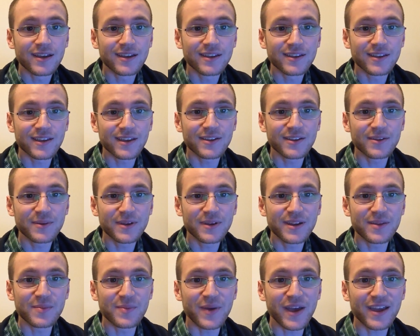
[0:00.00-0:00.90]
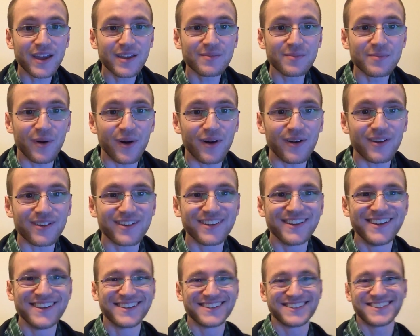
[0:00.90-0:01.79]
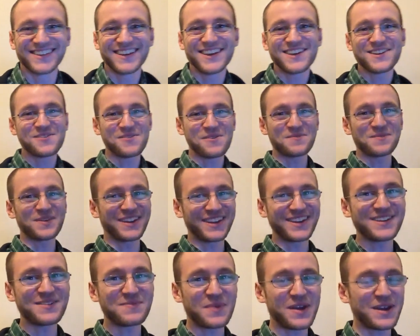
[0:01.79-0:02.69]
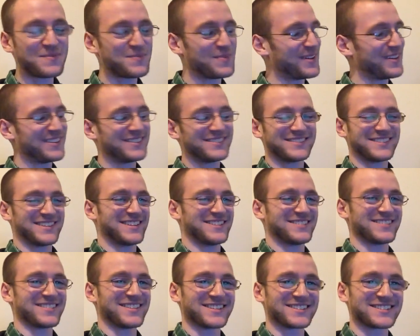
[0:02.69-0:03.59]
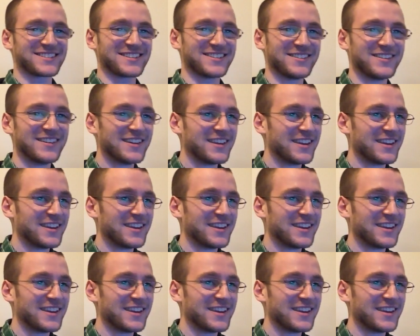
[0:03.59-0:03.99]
Can you eat a paintball? You want me to eat a paintball? I don't think so.